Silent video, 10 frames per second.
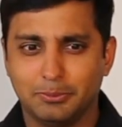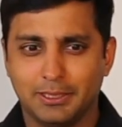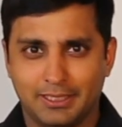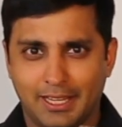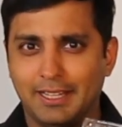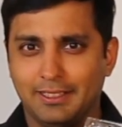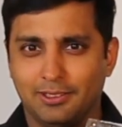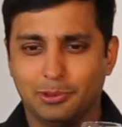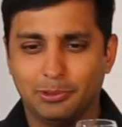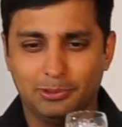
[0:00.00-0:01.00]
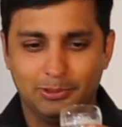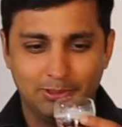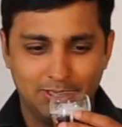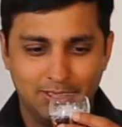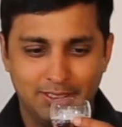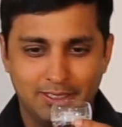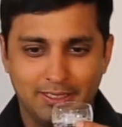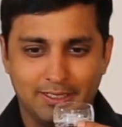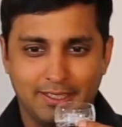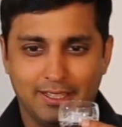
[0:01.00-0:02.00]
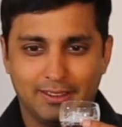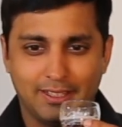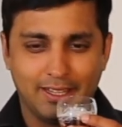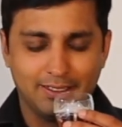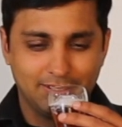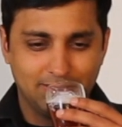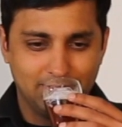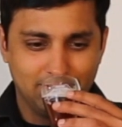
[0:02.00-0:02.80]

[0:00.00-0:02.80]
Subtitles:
but I do get that.